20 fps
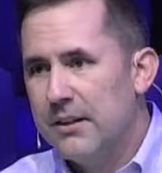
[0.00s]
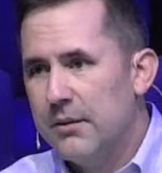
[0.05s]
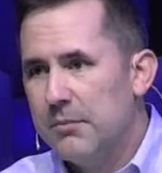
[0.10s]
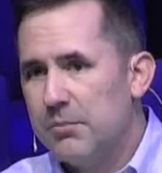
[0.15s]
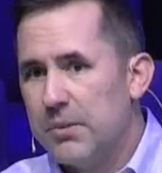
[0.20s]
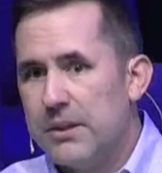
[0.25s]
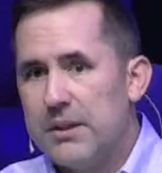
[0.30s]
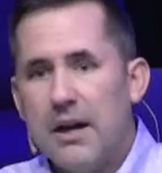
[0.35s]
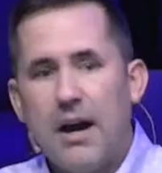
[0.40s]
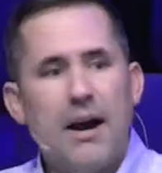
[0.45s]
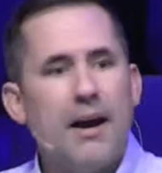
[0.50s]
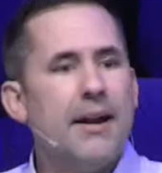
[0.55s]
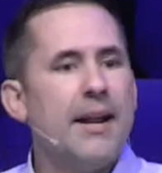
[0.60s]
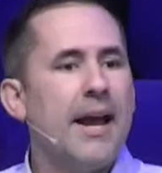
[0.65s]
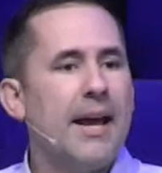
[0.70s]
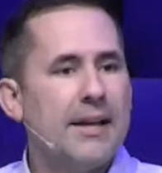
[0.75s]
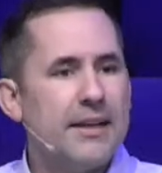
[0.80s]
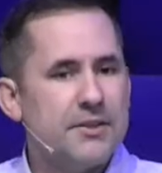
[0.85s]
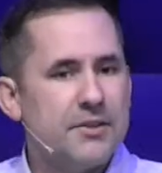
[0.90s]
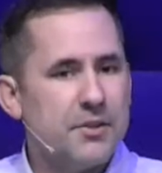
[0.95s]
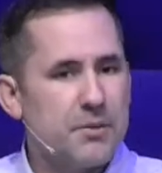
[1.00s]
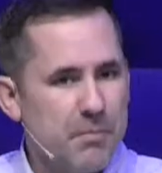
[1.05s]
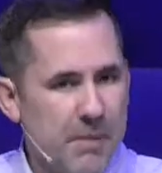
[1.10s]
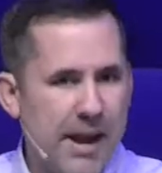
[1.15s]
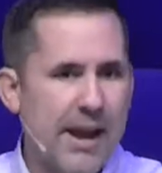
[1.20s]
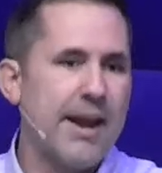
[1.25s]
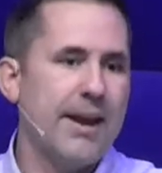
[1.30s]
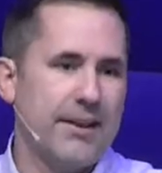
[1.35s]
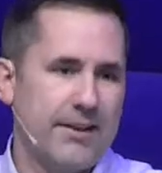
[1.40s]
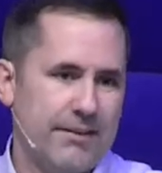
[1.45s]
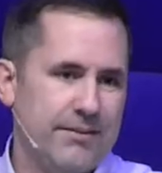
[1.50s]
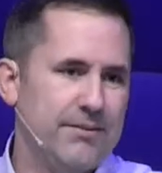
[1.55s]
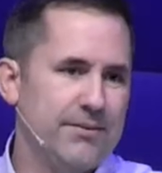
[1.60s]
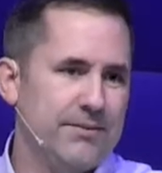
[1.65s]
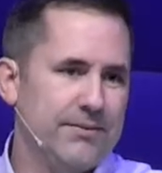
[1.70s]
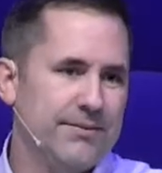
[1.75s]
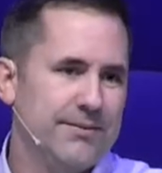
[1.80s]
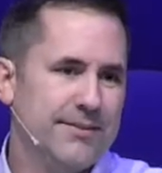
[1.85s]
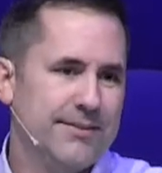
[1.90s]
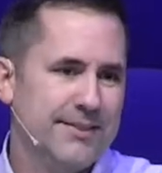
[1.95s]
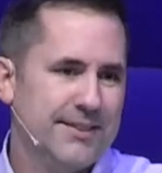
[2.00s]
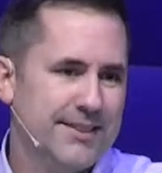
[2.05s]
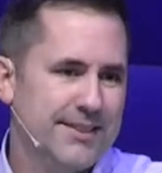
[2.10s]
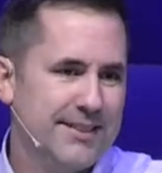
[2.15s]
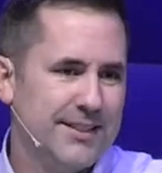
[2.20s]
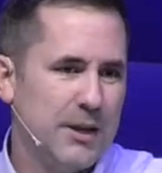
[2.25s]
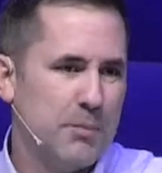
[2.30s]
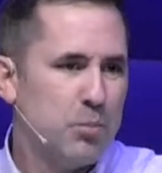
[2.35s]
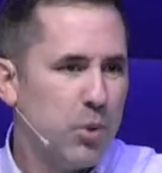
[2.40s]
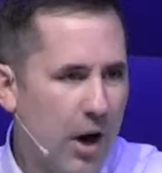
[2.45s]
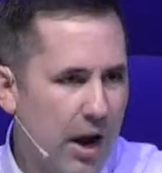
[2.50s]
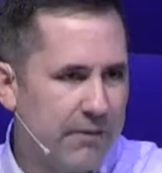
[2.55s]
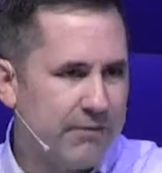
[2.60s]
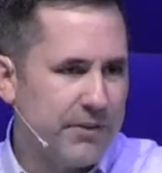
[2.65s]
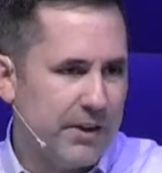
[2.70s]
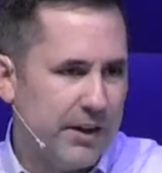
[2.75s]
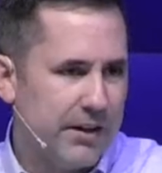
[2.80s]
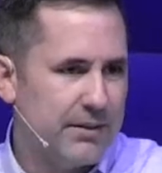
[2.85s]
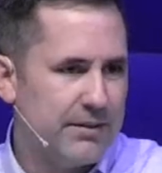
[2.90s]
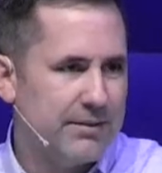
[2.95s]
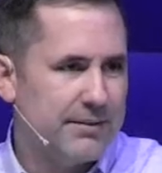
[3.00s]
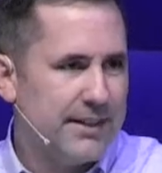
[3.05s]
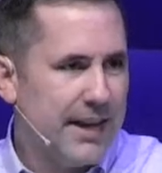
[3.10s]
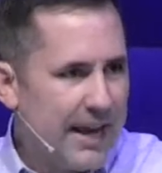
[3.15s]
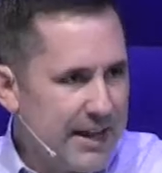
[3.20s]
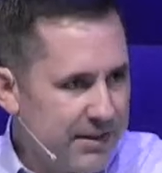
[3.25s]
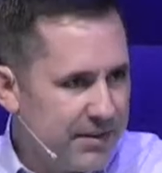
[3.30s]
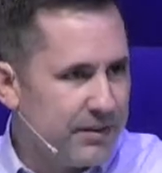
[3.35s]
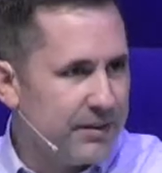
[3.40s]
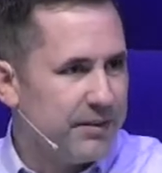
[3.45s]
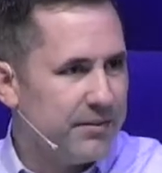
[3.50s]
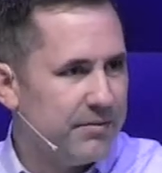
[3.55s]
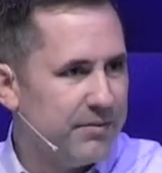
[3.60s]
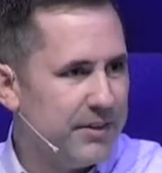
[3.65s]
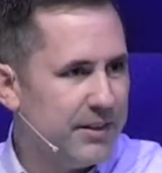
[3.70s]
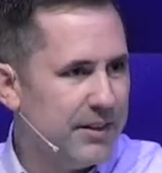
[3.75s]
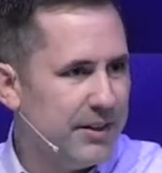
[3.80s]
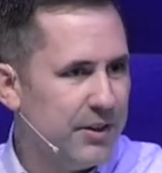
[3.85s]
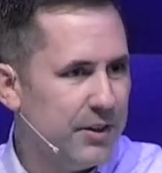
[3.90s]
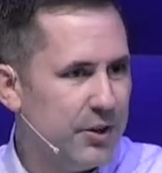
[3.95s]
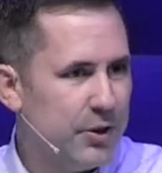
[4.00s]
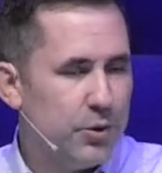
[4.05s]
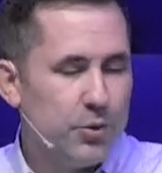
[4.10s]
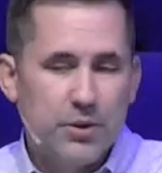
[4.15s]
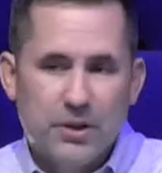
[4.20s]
But God has a man, a prophet, Nathan, who